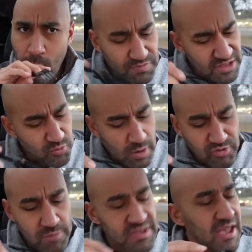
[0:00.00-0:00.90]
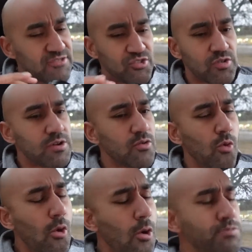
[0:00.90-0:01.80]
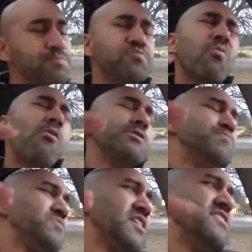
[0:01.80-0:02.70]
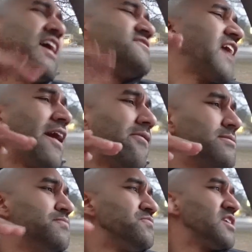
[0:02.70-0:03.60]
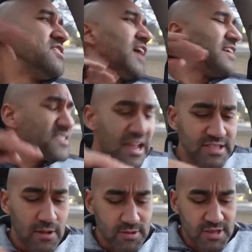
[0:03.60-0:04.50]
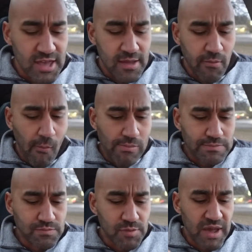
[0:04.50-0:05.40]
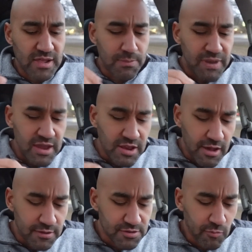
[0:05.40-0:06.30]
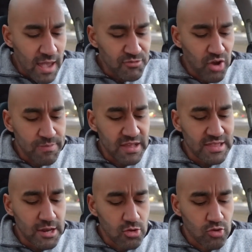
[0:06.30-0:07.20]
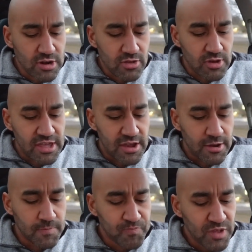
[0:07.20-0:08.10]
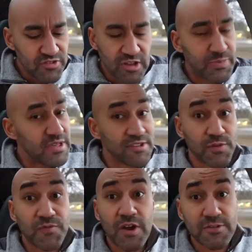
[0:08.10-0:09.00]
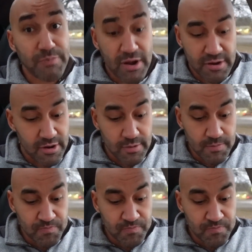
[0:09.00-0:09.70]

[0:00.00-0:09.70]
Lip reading: This one I'm trying to be extra critical. Ooh! Yes, sir. Yes, sir. Look, kick. Them jalapenos. I'm trying to be a little critical here just because the first burger,